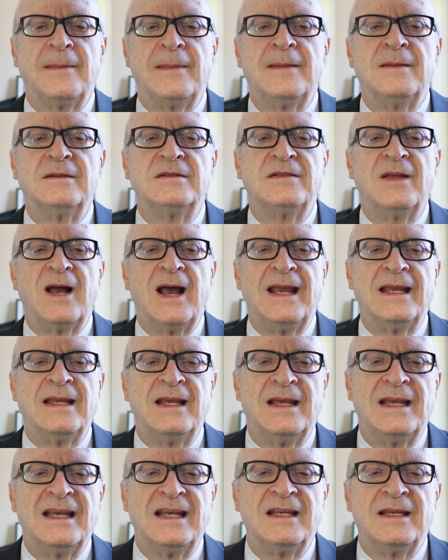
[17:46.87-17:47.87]

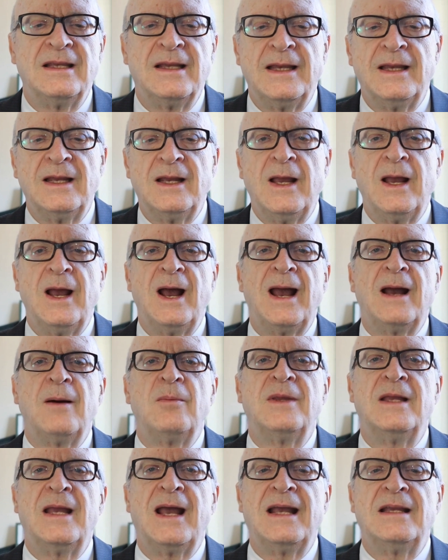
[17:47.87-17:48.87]
Finally, I
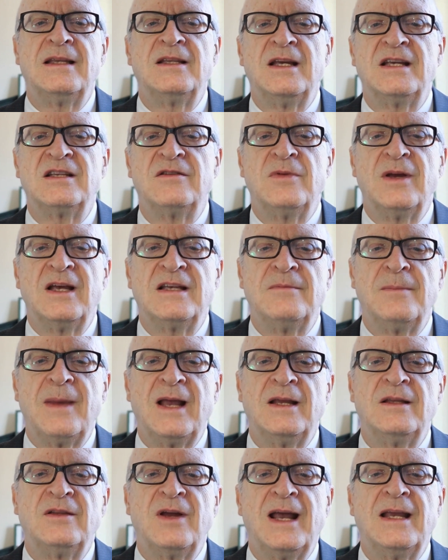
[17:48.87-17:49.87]
would like to express my
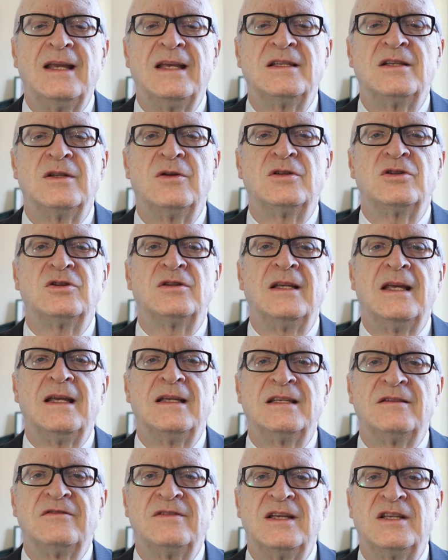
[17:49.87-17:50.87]
gratitude to the
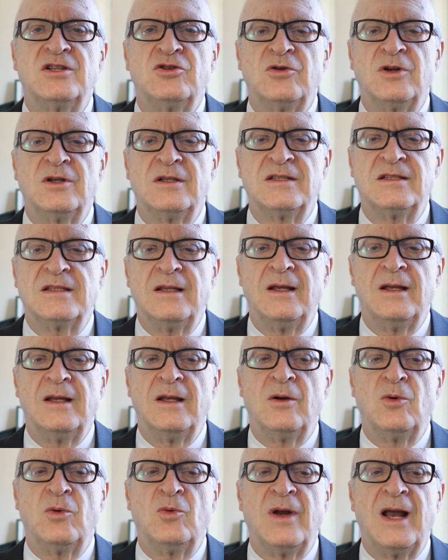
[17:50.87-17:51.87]
individuals
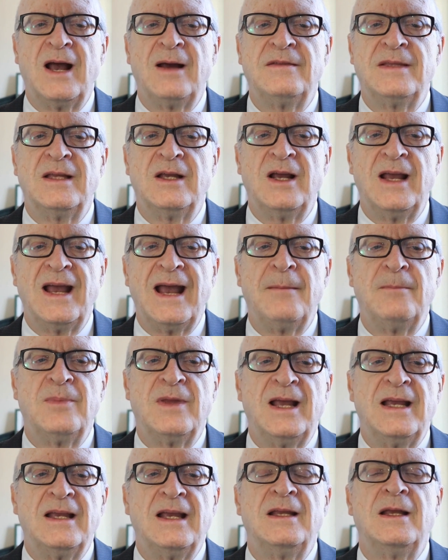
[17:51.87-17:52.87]
who have
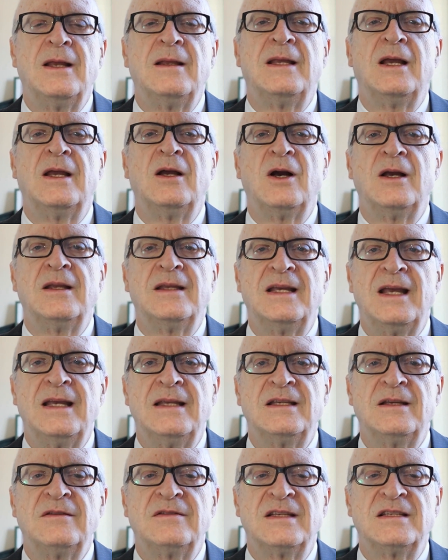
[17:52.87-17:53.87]
collaborated on the
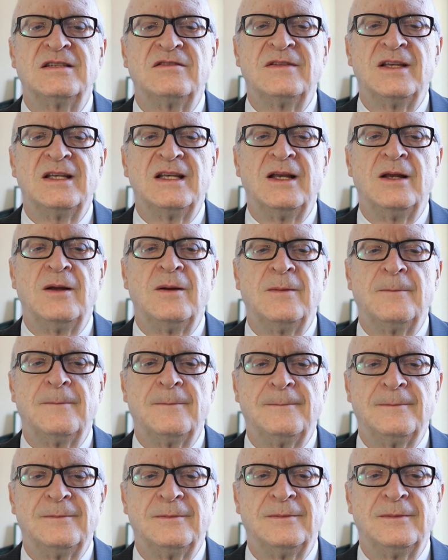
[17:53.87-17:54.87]
content of this video.
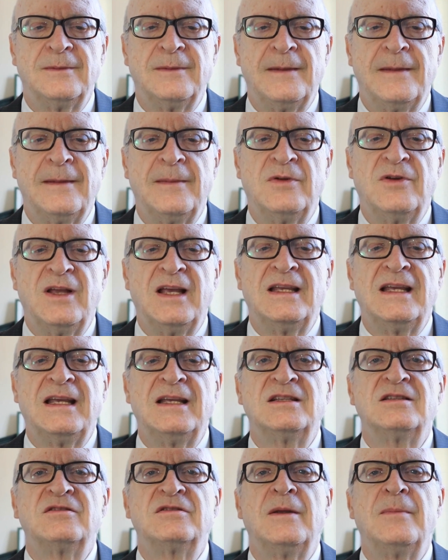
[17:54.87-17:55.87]

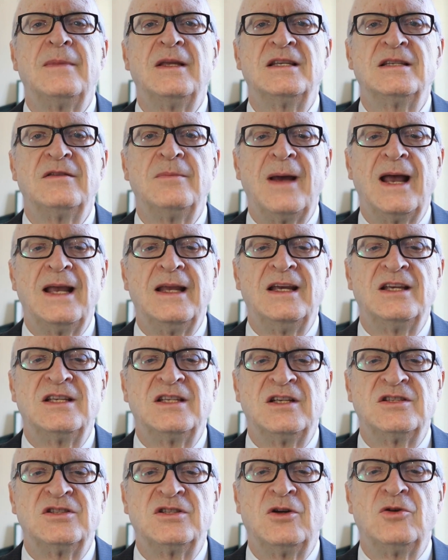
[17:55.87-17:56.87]
Greetings from the Spanish
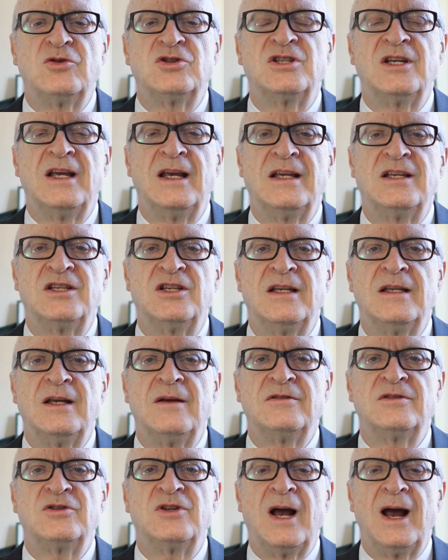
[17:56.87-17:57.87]
Association
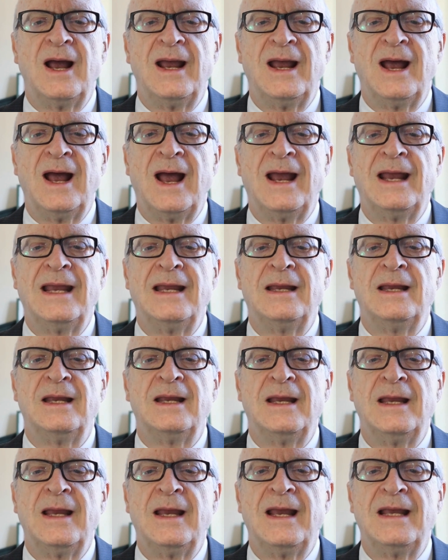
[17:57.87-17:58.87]
of Dry Eye,
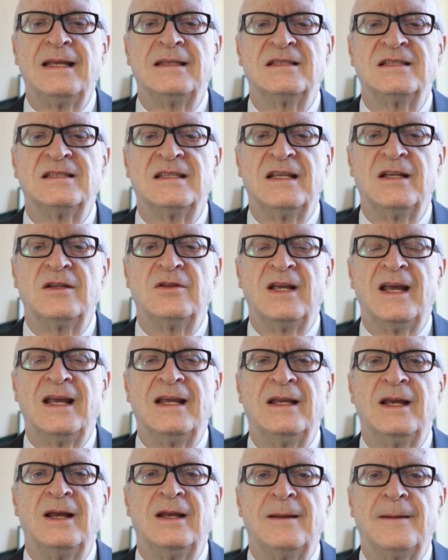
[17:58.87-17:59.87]
and see you
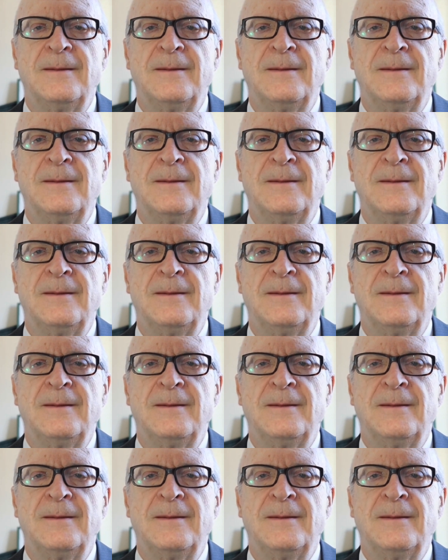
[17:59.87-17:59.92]
later.